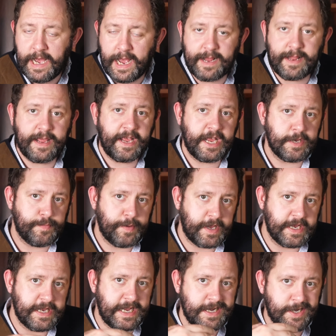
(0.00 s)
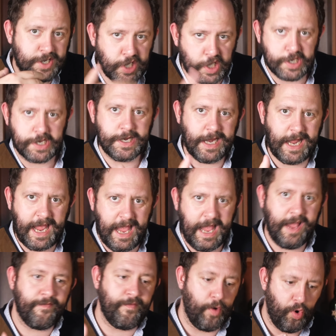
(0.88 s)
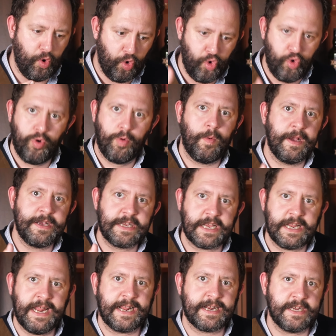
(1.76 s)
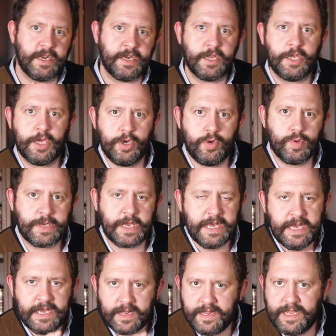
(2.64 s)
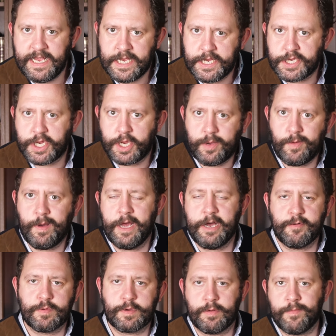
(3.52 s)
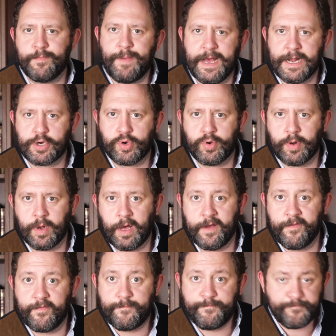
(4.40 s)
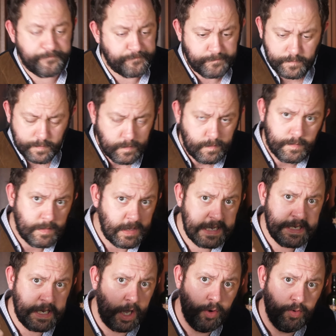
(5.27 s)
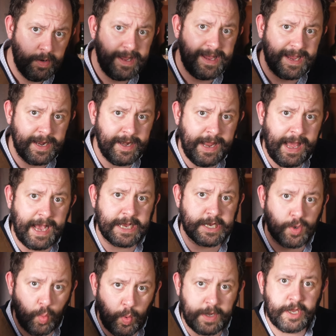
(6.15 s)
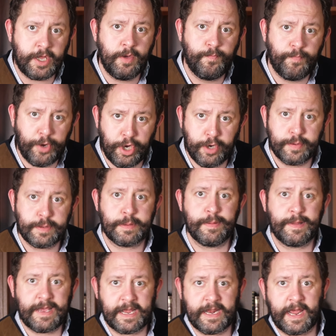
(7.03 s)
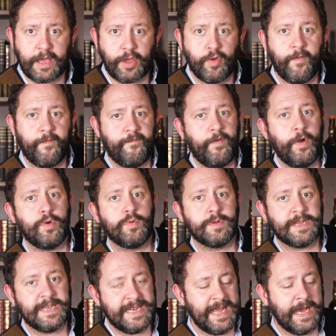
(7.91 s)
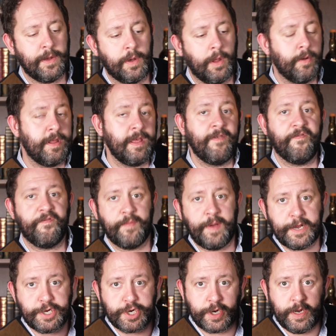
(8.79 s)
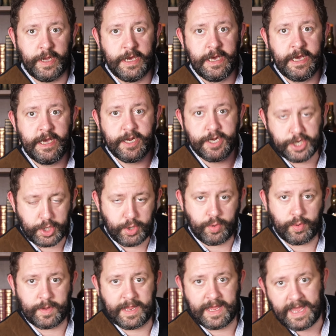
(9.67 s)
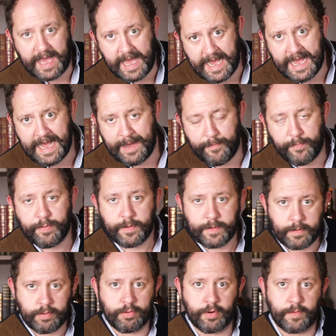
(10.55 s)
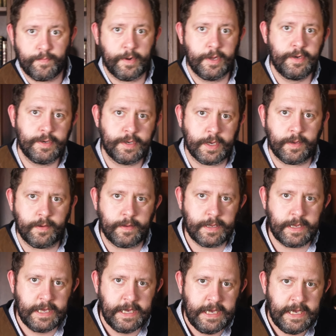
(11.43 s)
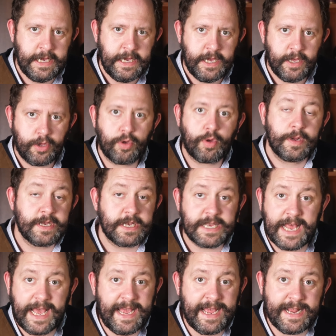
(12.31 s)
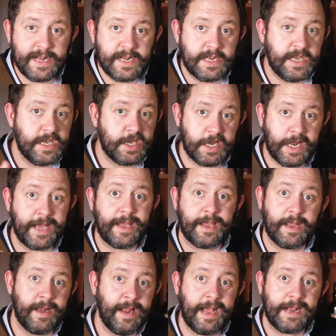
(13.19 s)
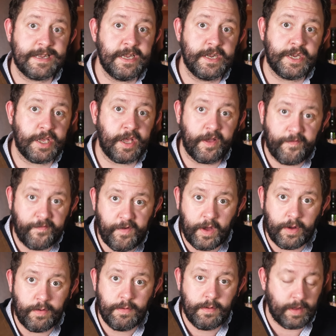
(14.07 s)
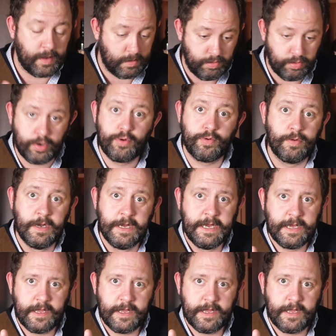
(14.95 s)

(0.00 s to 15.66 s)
I think it's because it doesn't have always connected use. This too helps with battery life, as it only connects when you purposefully connect your phone to download the information to the app through Bluetooth. You can set it to stay connected to your phone through